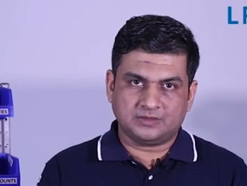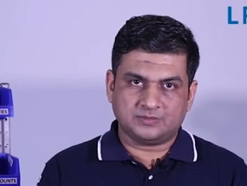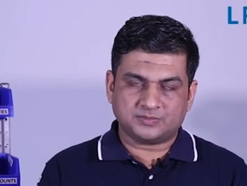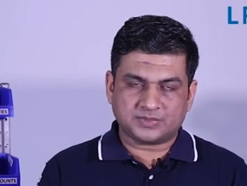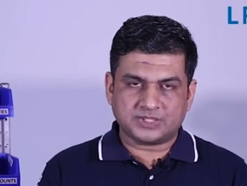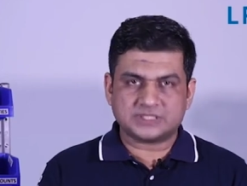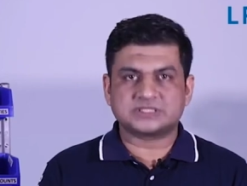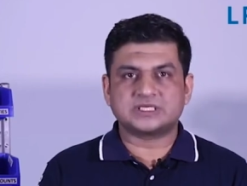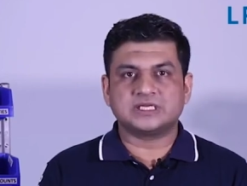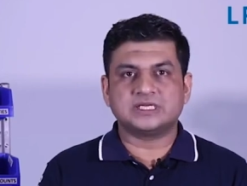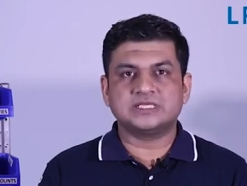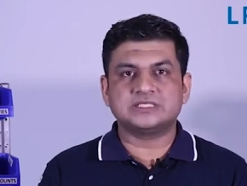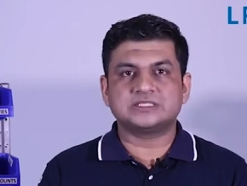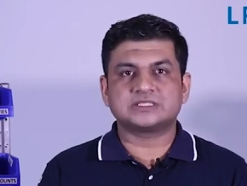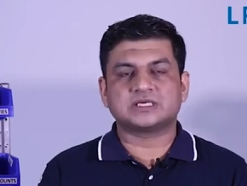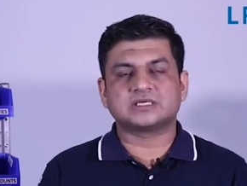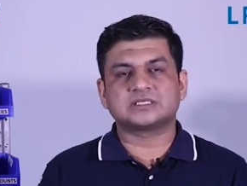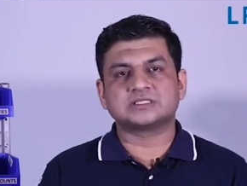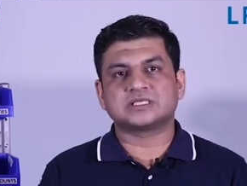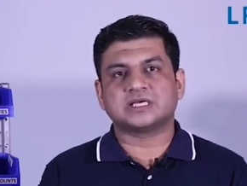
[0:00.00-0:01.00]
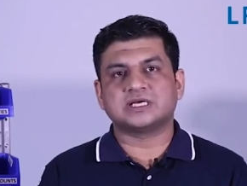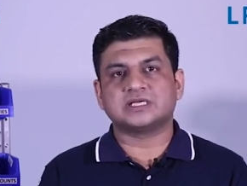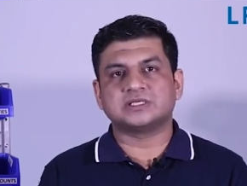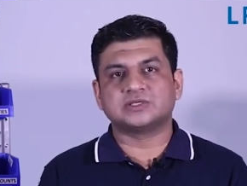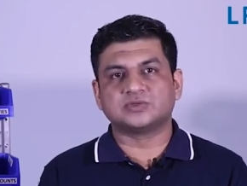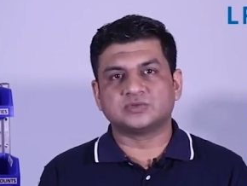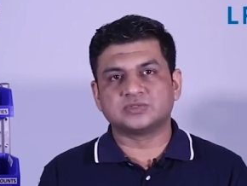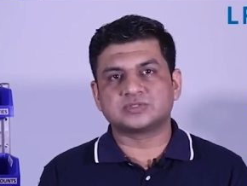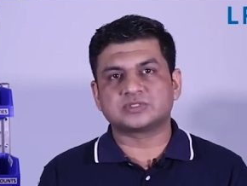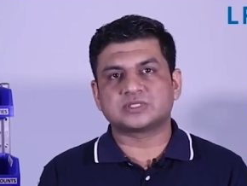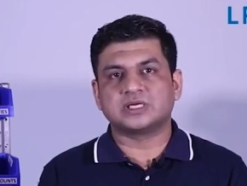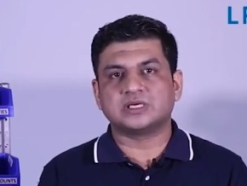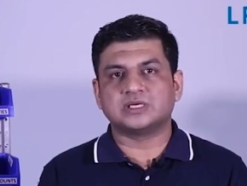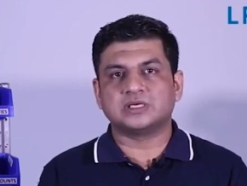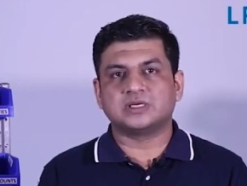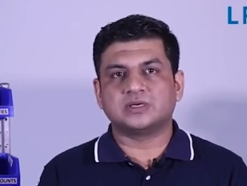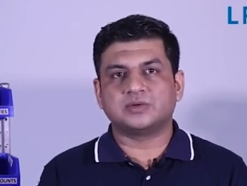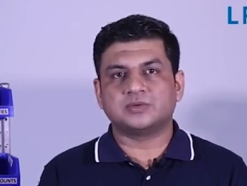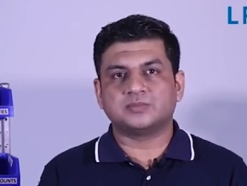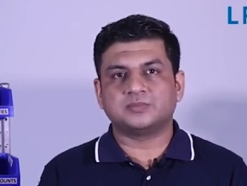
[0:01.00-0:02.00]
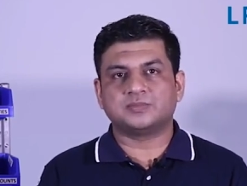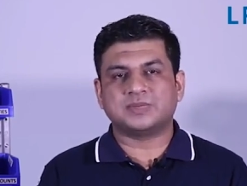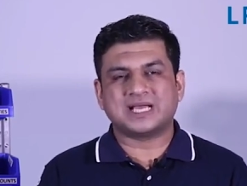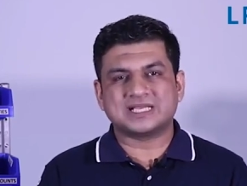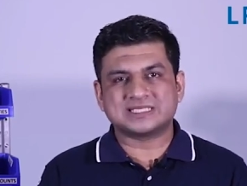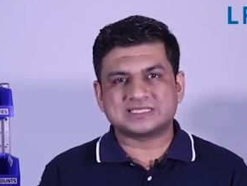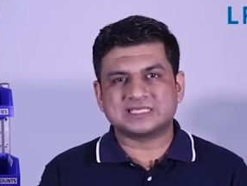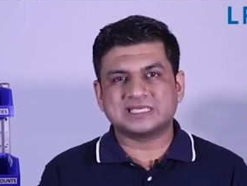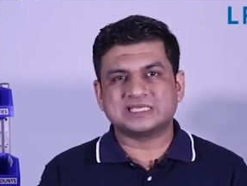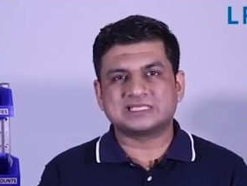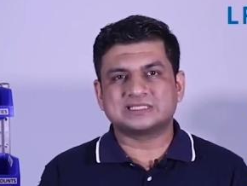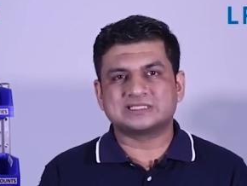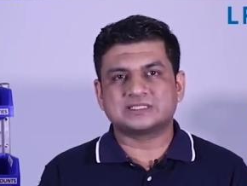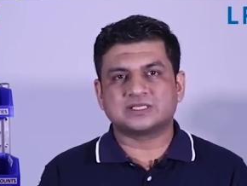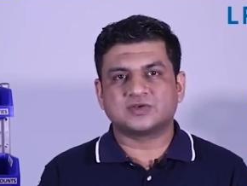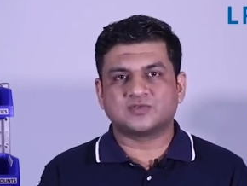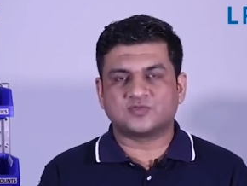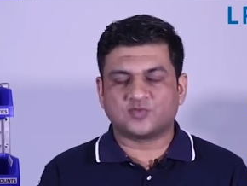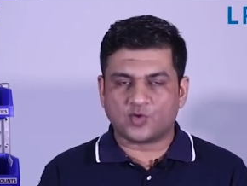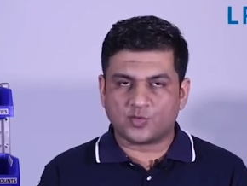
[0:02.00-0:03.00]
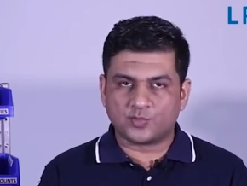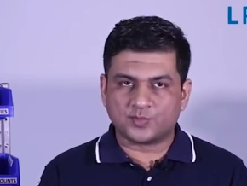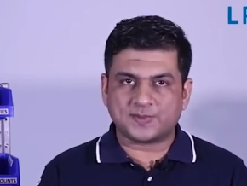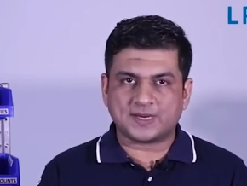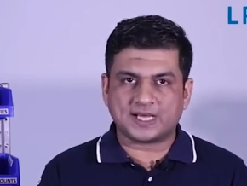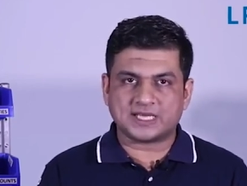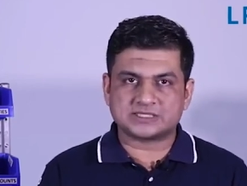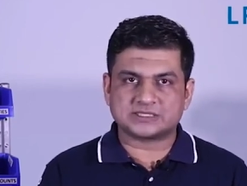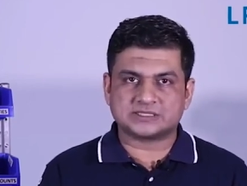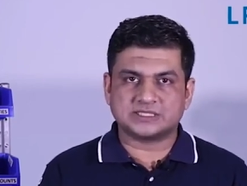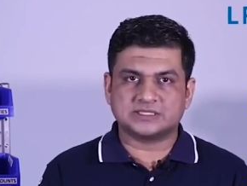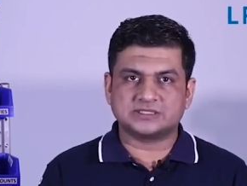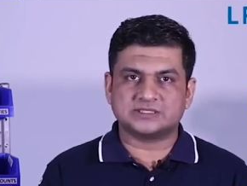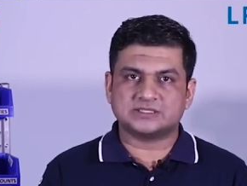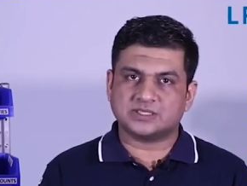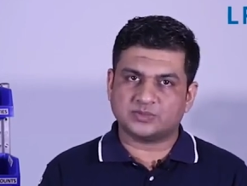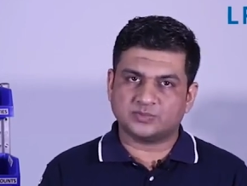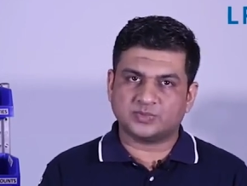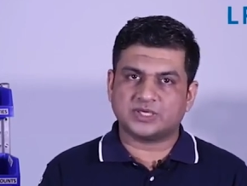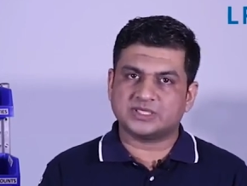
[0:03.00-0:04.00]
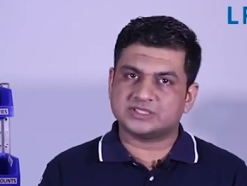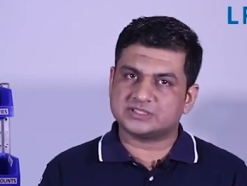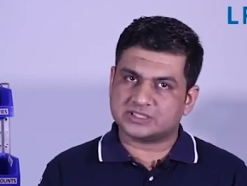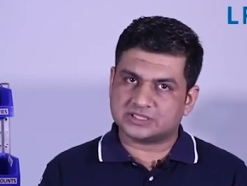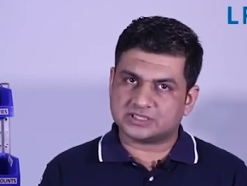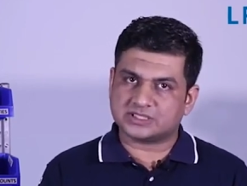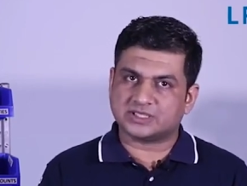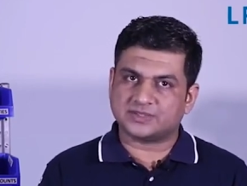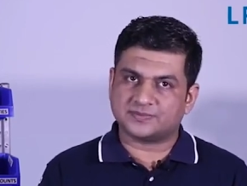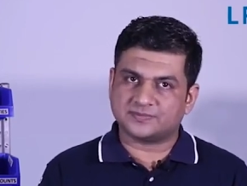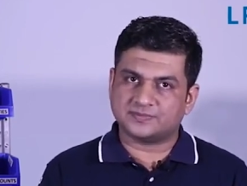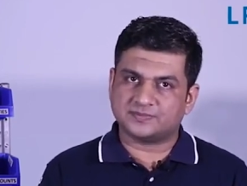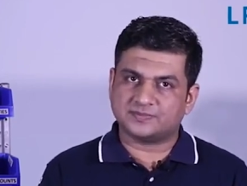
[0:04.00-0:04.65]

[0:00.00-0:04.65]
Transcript: Pressed-in inserts are used in plastics, foam plastics, rubber, etc.